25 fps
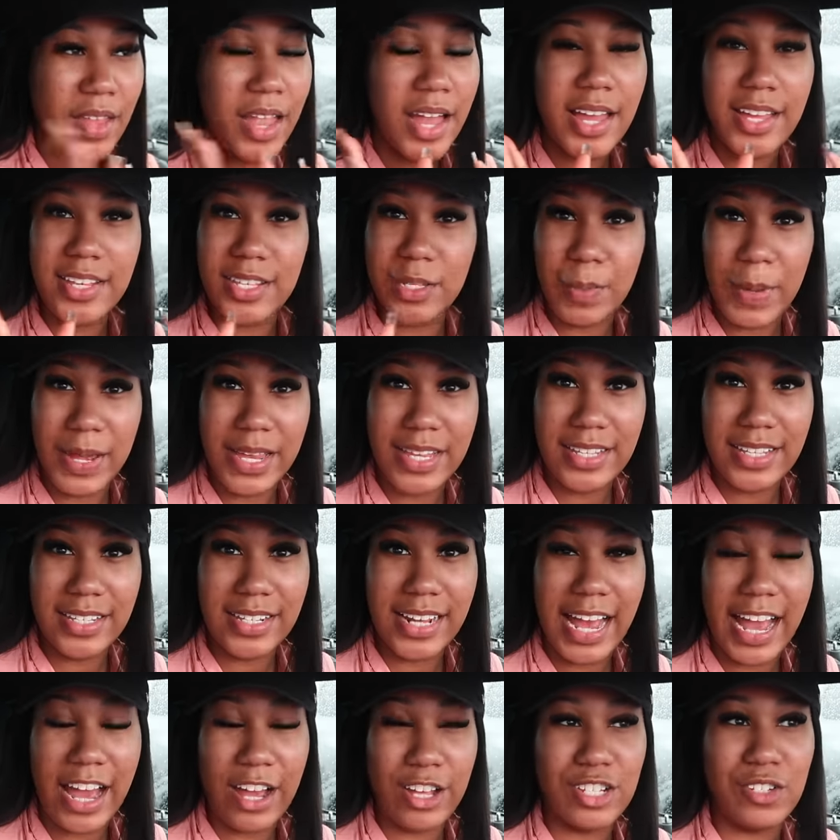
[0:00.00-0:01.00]
a space in
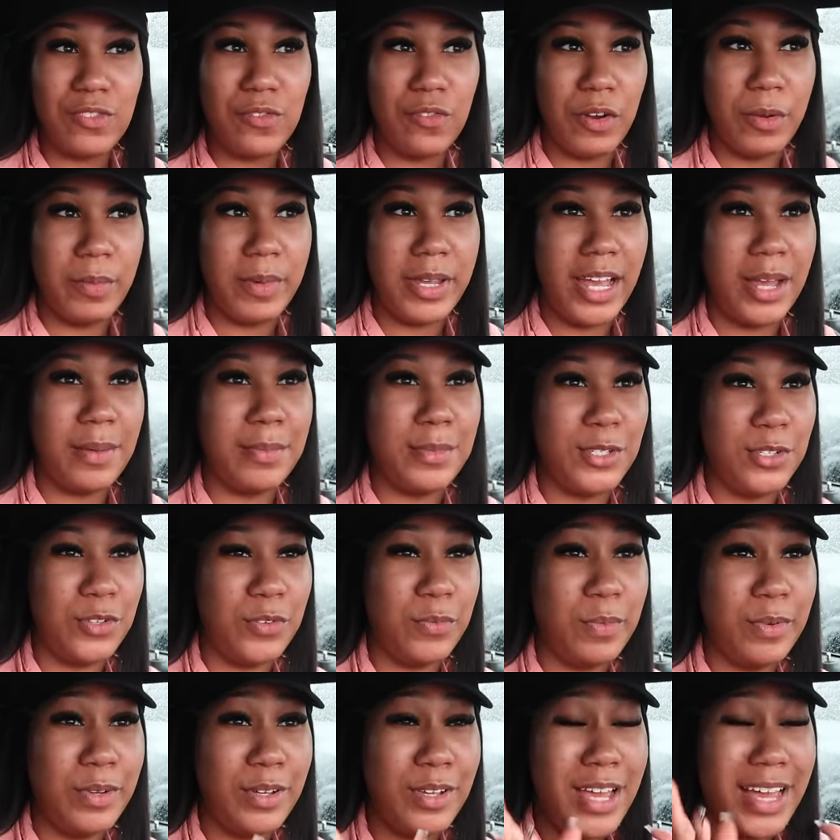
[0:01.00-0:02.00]
the house for me. I'm
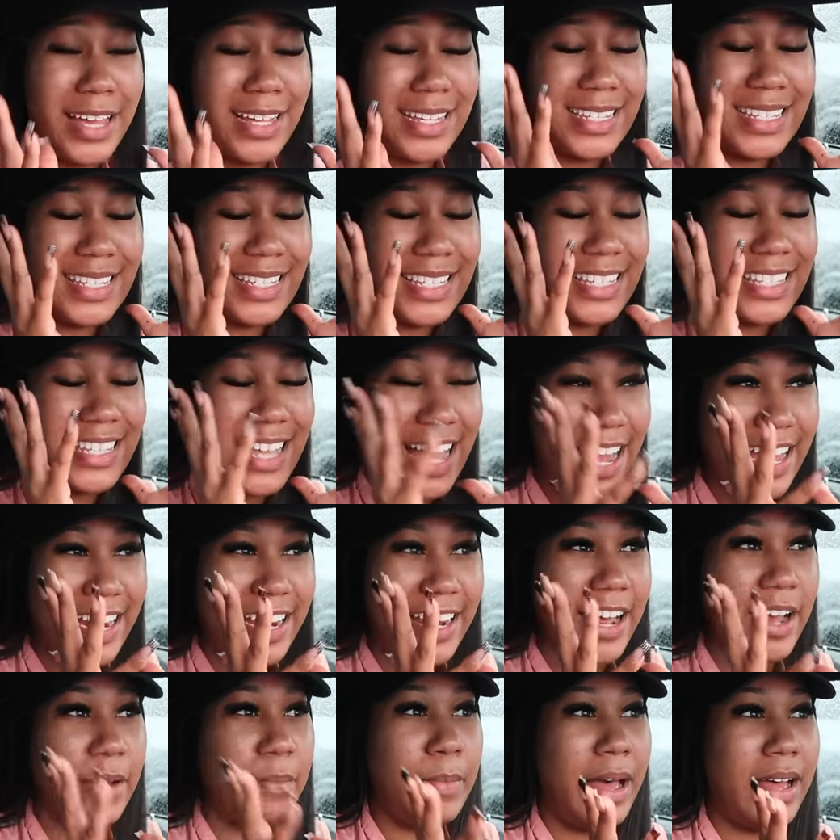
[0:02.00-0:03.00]
super
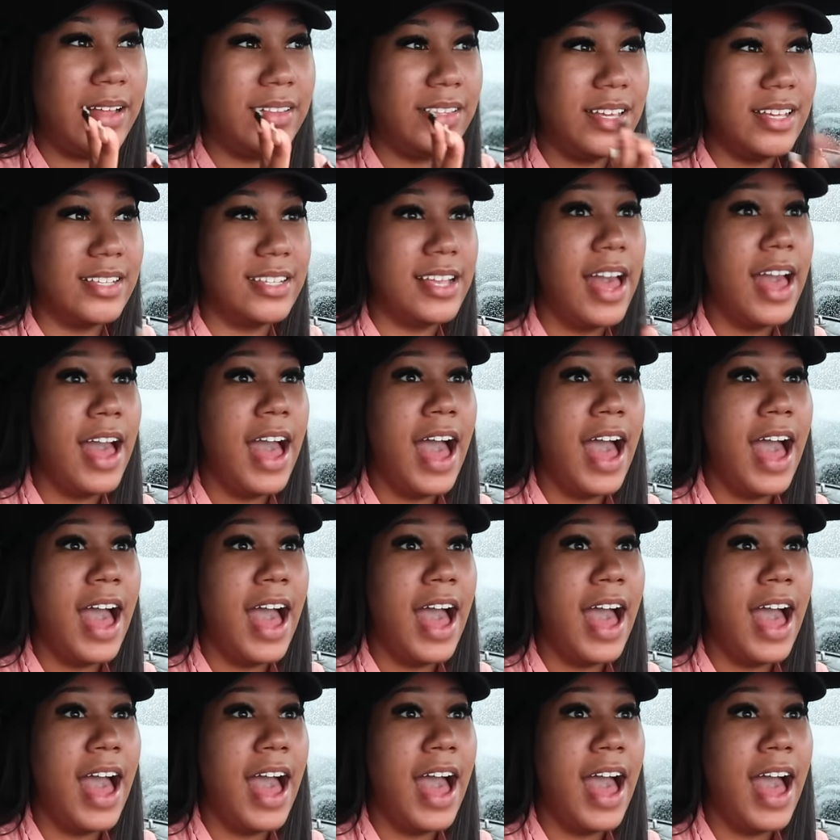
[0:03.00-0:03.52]
excited about this.